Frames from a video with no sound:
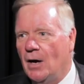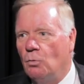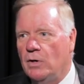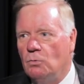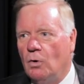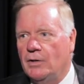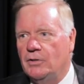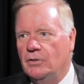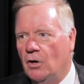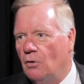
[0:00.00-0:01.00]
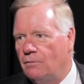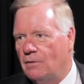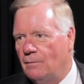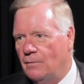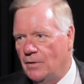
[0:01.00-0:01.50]
And we want to know
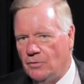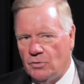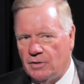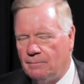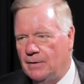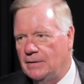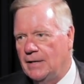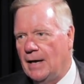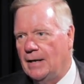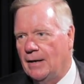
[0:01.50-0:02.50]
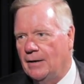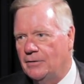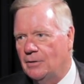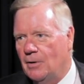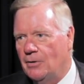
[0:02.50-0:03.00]
from the use of big data and
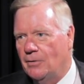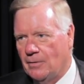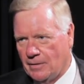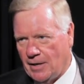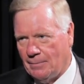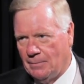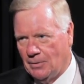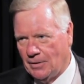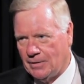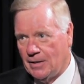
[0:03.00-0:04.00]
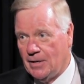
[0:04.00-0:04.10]
some other capabilities